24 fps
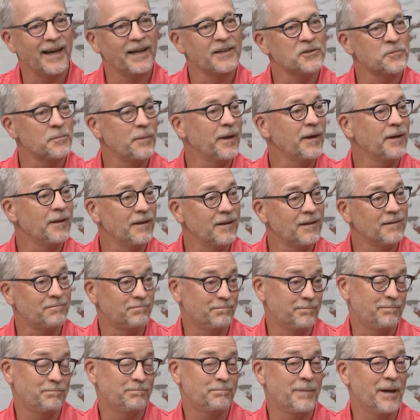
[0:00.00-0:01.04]
I spent
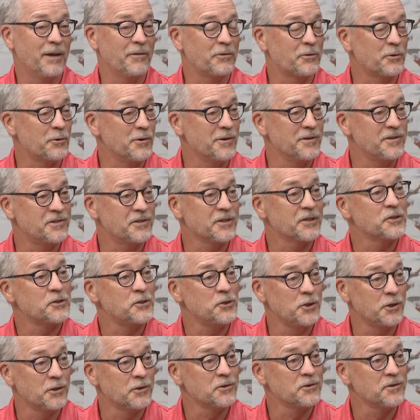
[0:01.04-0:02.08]
about
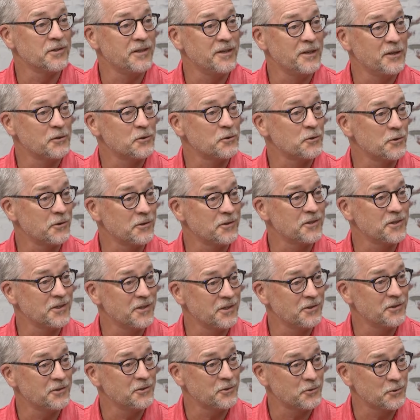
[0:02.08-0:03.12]
36 years in the insurance
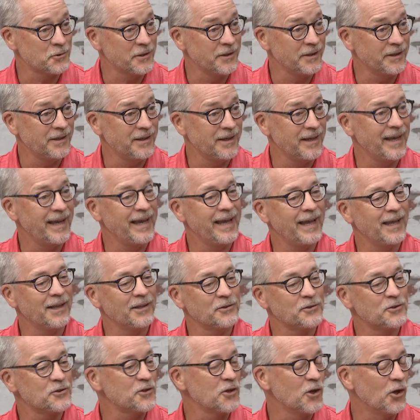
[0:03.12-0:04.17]
industry,
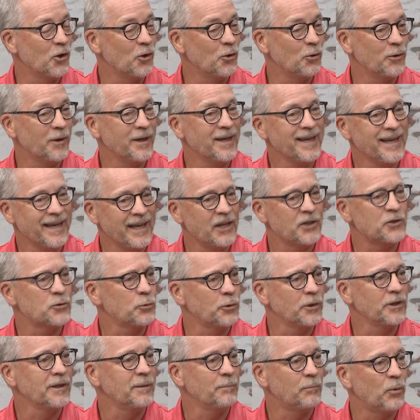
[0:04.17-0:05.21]
and so it's
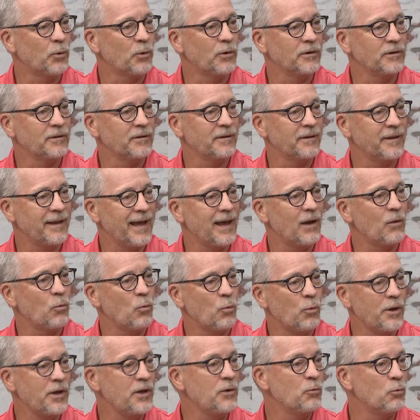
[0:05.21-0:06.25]
really important that
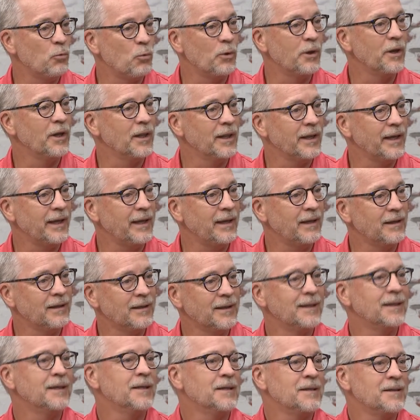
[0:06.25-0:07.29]
we really
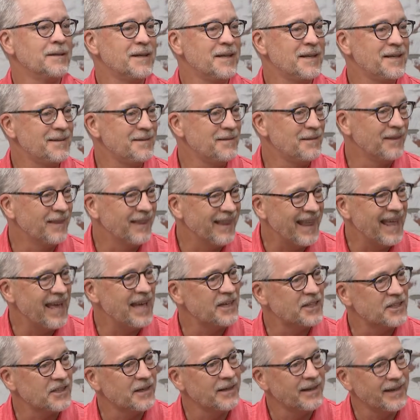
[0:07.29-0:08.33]

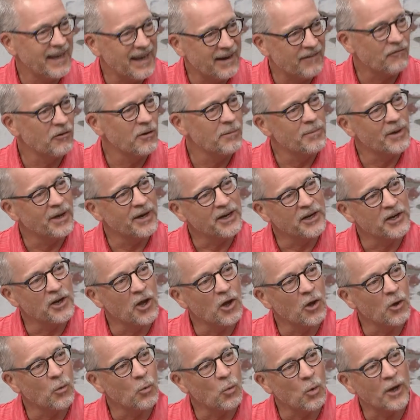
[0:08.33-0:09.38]
let everybody
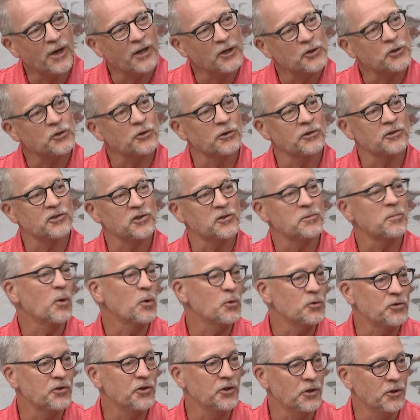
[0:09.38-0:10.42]
know what insurance is
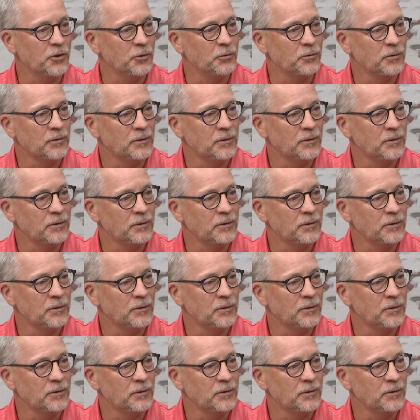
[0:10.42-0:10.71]
supposed to do.